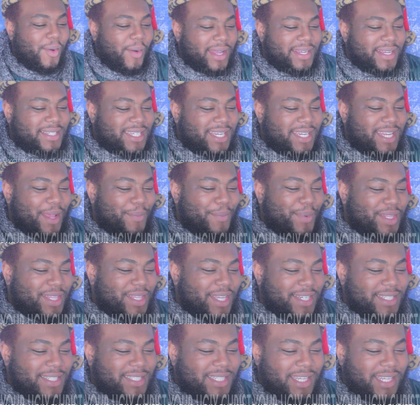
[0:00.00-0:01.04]
Question number
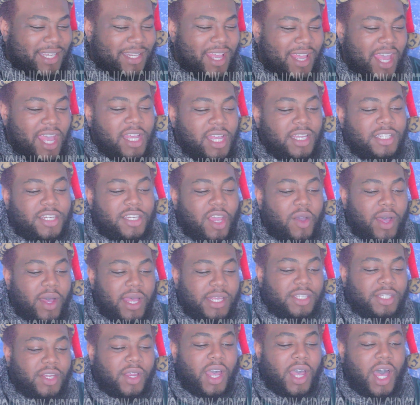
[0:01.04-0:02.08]
13. Show
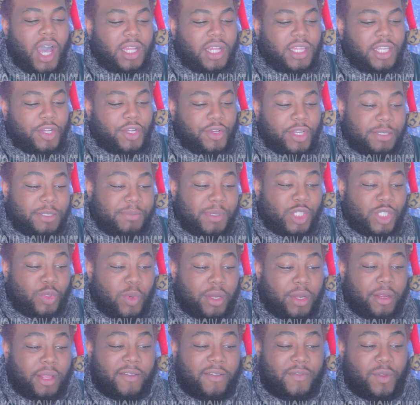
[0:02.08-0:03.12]
us your ugly Christmas
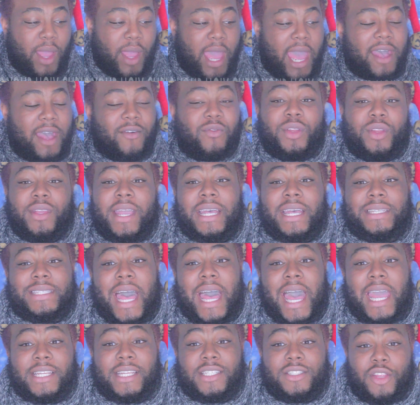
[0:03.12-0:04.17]
sweater if you have one. You guys,
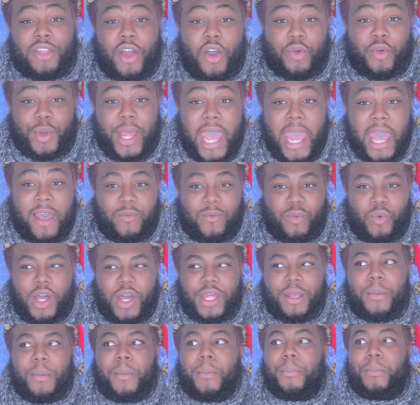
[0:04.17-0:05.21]
I don't have
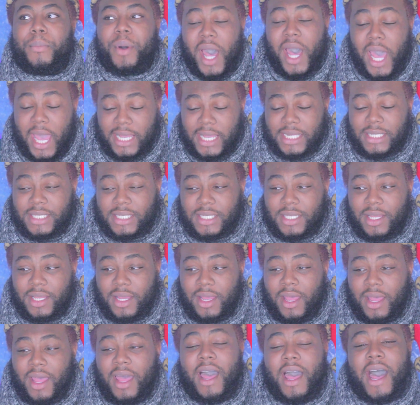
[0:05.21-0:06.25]
one, but
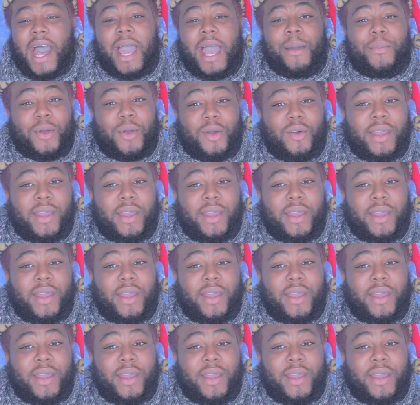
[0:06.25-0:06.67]
I'm